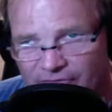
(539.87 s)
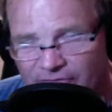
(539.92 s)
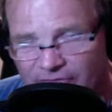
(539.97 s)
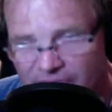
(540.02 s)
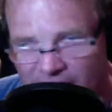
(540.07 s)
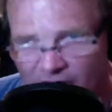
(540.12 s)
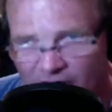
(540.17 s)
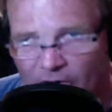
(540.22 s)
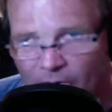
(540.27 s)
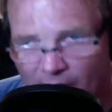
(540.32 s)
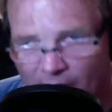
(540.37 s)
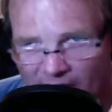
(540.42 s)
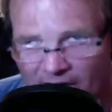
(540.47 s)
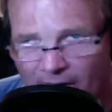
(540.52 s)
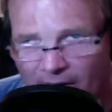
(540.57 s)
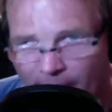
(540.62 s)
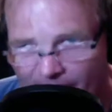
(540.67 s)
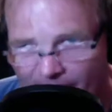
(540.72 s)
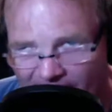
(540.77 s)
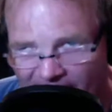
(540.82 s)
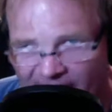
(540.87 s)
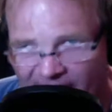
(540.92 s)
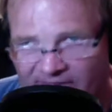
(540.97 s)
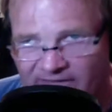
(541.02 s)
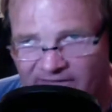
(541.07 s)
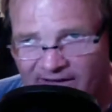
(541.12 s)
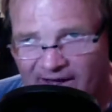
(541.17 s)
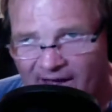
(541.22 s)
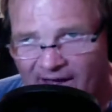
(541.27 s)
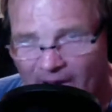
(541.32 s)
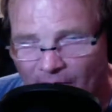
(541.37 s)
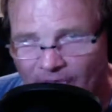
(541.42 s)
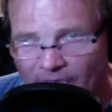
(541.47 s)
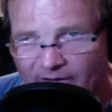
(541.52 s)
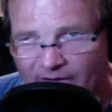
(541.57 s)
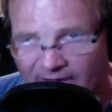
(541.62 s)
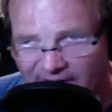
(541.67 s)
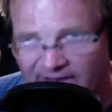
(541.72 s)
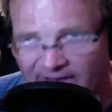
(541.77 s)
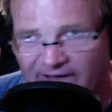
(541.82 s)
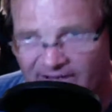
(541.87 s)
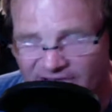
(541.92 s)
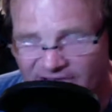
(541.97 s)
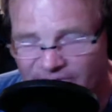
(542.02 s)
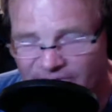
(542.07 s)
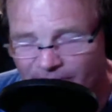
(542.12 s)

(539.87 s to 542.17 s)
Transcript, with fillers: go up and down each